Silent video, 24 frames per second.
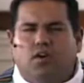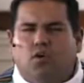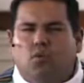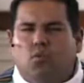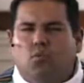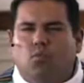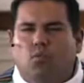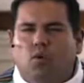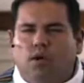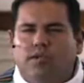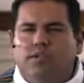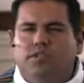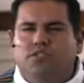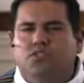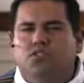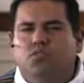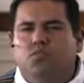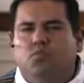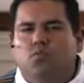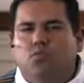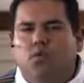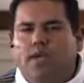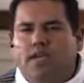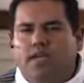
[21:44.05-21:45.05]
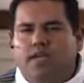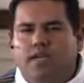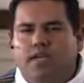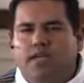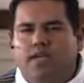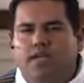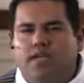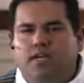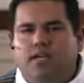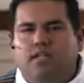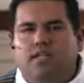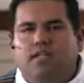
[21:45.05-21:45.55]
What is the way
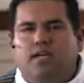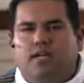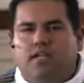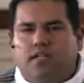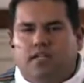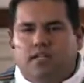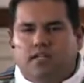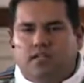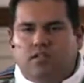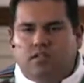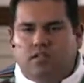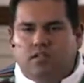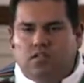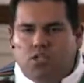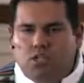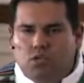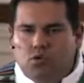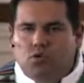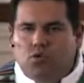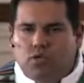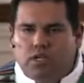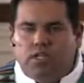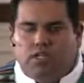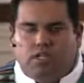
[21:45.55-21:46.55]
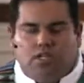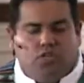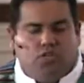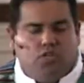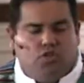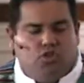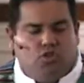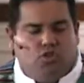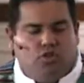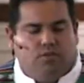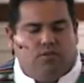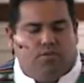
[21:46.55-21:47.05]
that you can
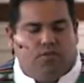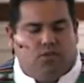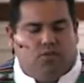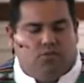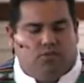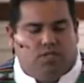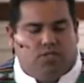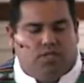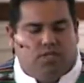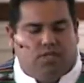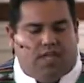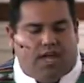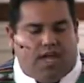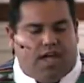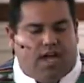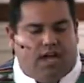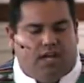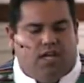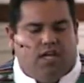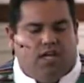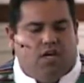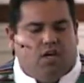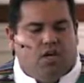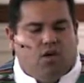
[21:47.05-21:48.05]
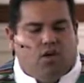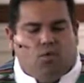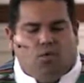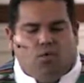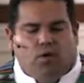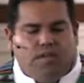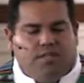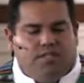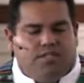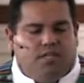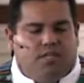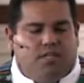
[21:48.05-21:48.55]
contribute to that?
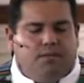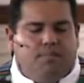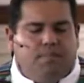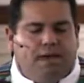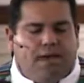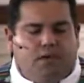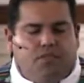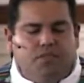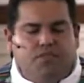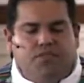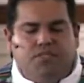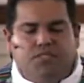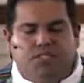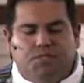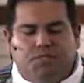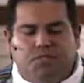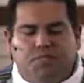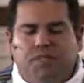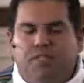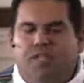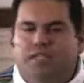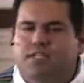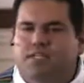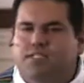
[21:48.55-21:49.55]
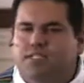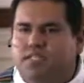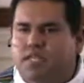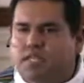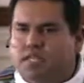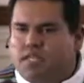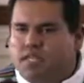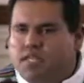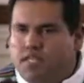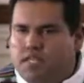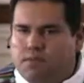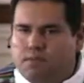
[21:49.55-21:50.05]
What is it about this place
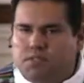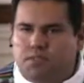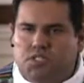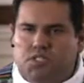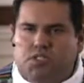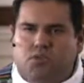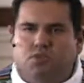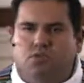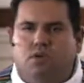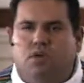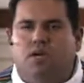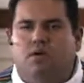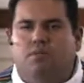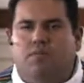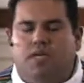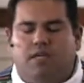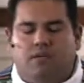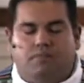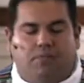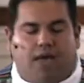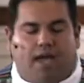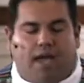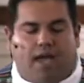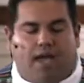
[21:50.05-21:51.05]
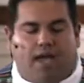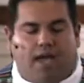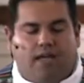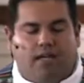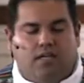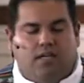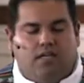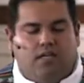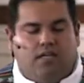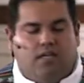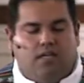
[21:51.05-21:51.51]
that keeps you coming back?